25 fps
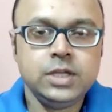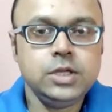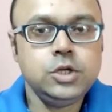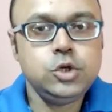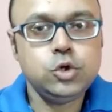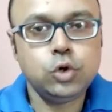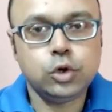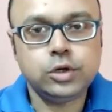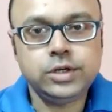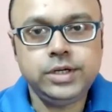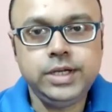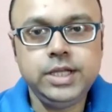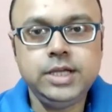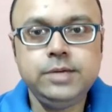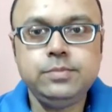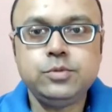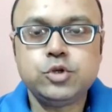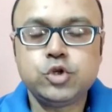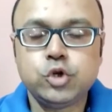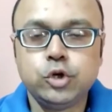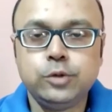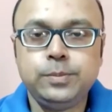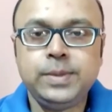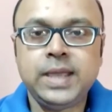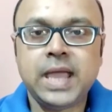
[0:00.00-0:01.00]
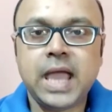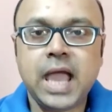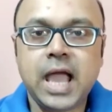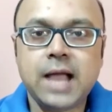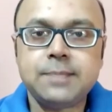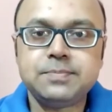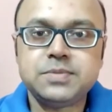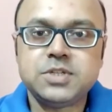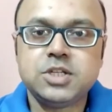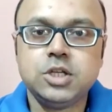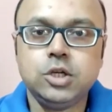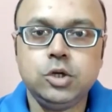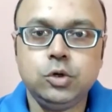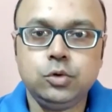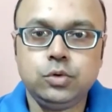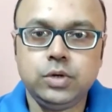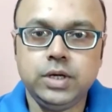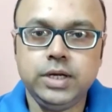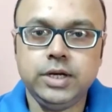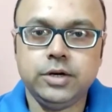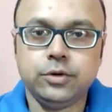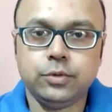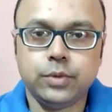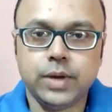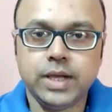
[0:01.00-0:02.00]
Your team should be
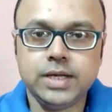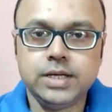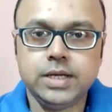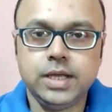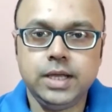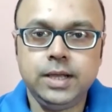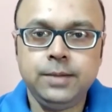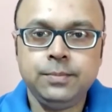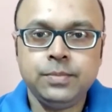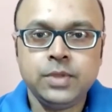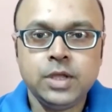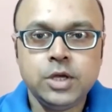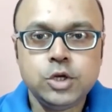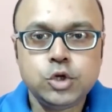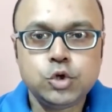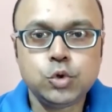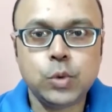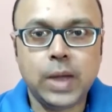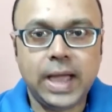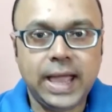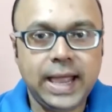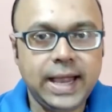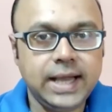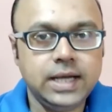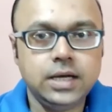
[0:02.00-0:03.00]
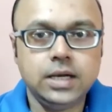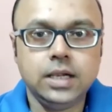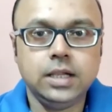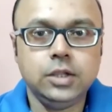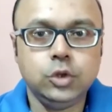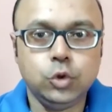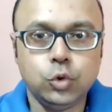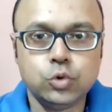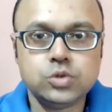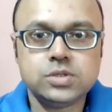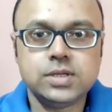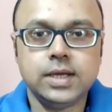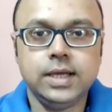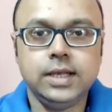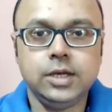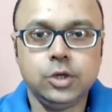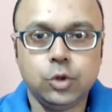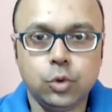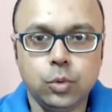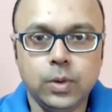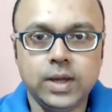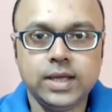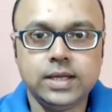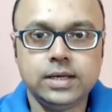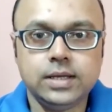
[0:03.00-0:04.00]
absolutely ready to handle those
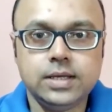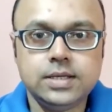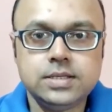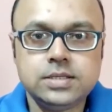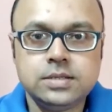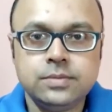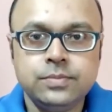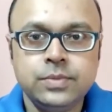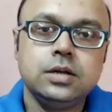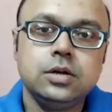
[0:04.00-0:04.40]
inquiries.